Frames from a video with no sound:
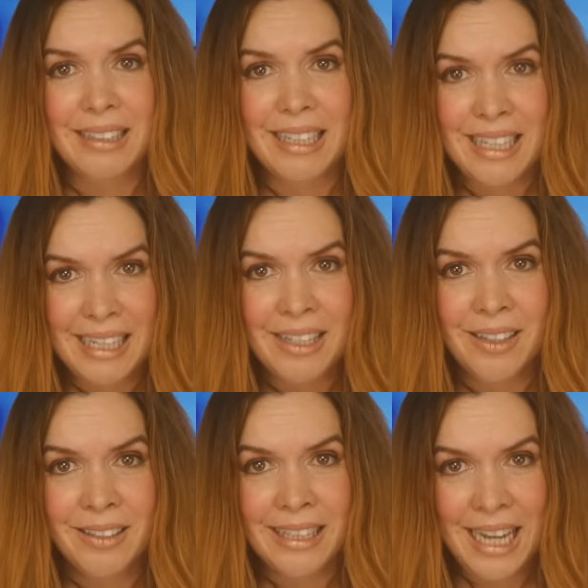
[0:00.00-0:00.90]
the kid
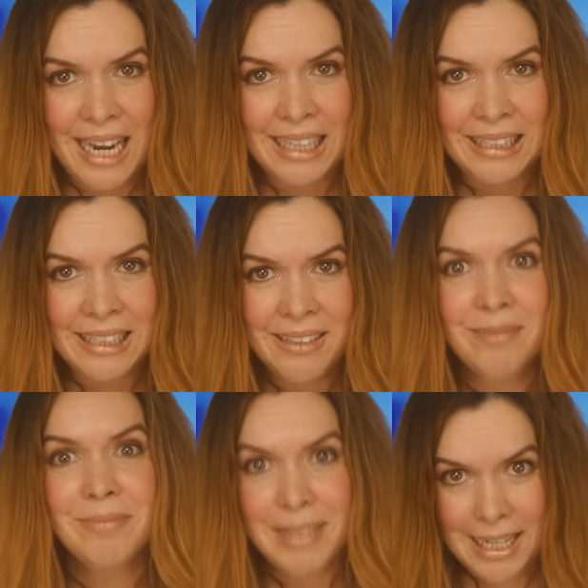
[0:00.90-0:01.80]
on the island.
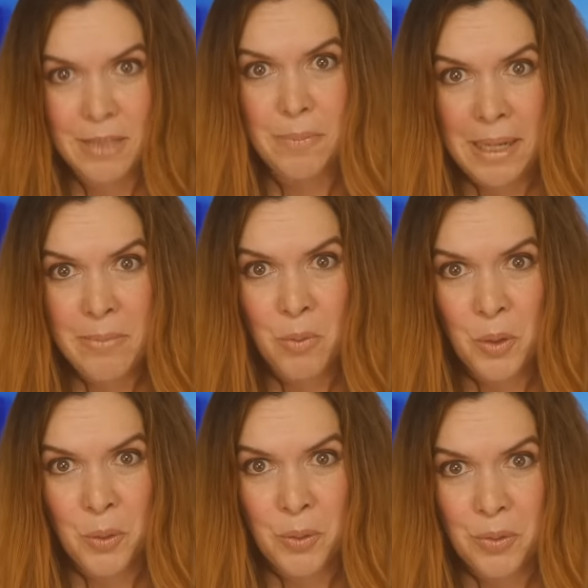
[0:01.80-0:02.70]
That's being
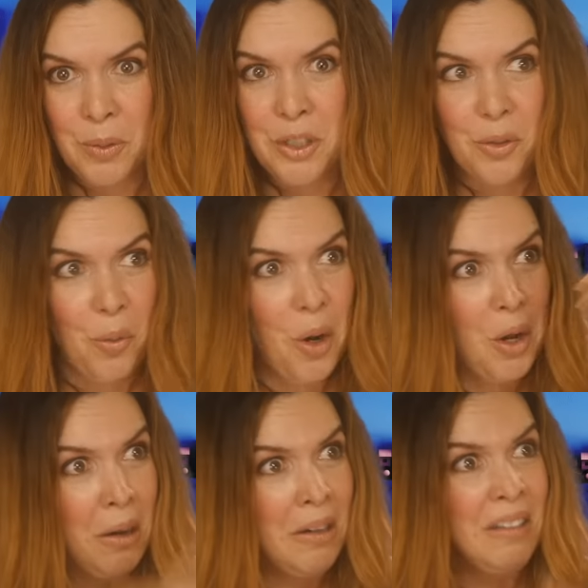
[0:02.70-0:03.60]
marooned when you're
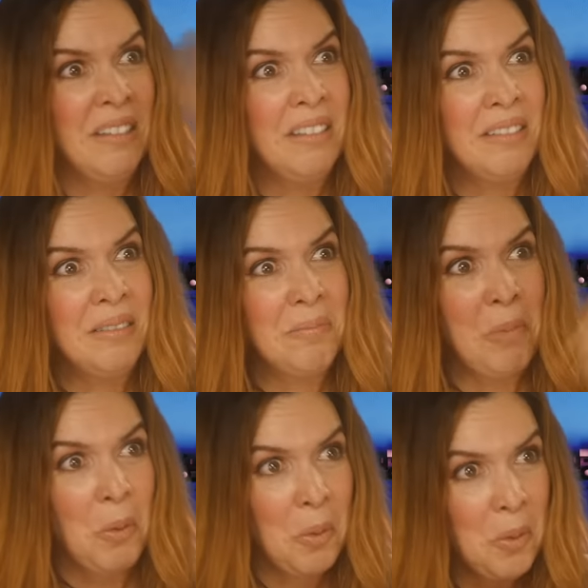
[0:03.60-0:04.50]

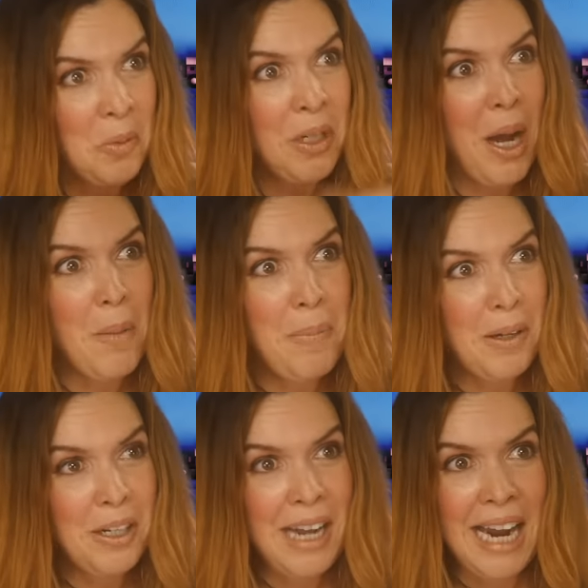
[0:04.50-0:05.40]
marooned up
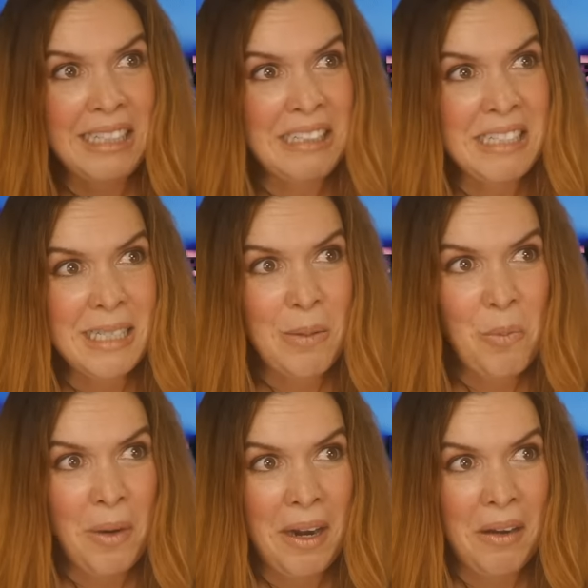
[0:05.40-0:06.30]
on an island
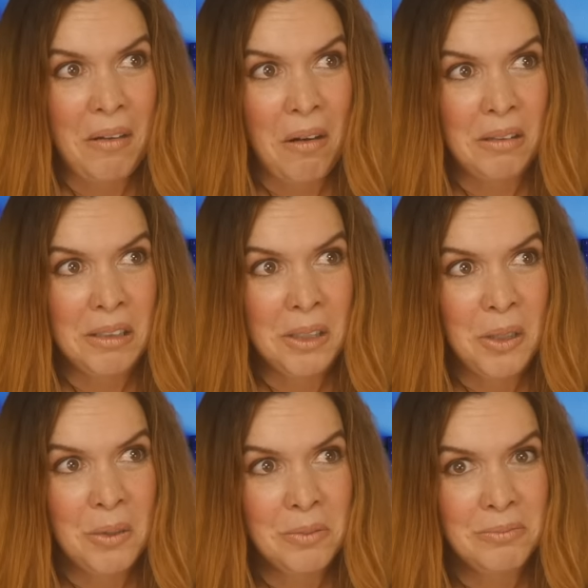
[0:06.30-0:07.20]
somewhere all
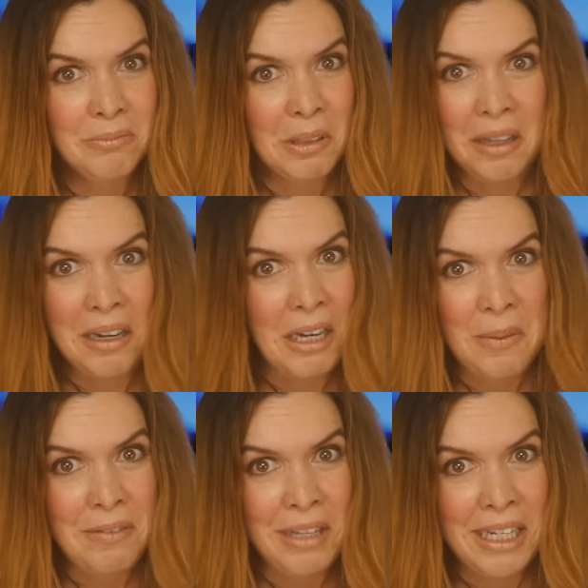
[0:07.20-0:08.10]
alone without any
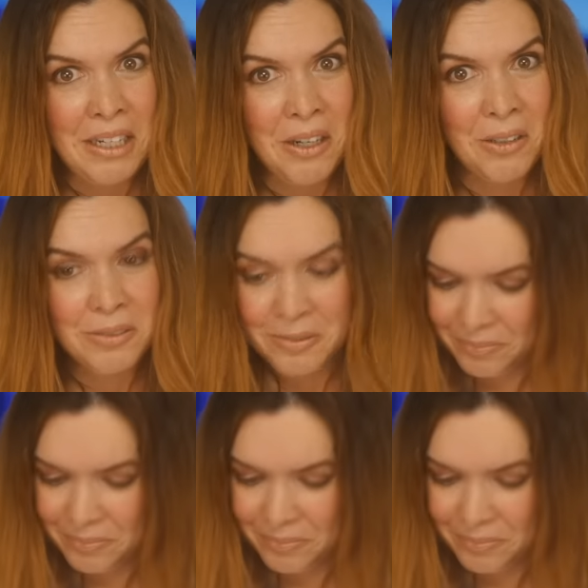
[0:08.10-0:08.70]
way of getting off.